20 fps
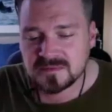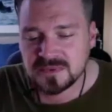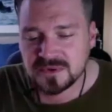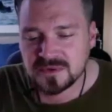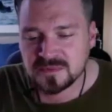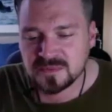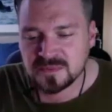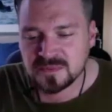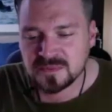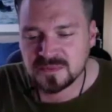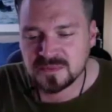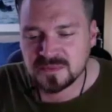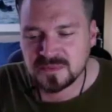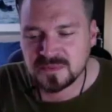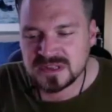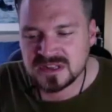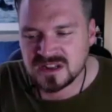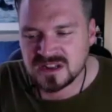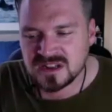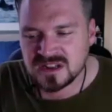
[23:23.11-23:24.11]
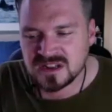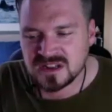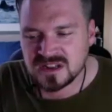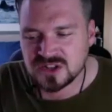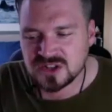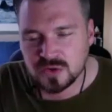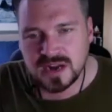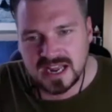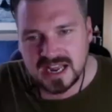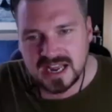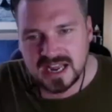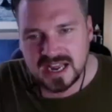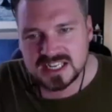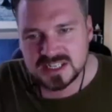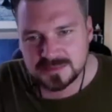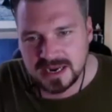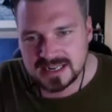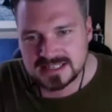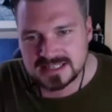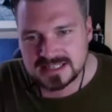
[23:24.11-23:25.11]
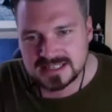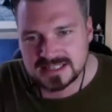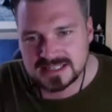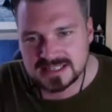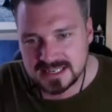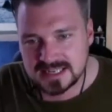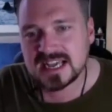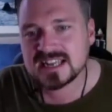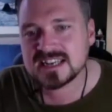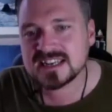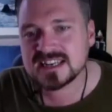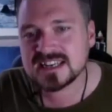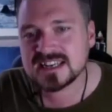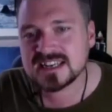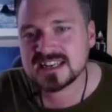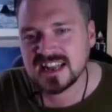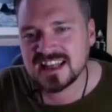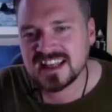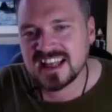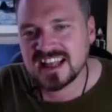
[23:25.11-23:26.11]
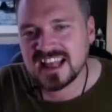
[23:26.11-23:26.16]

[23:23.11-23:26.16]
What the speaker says: but don't expect it again.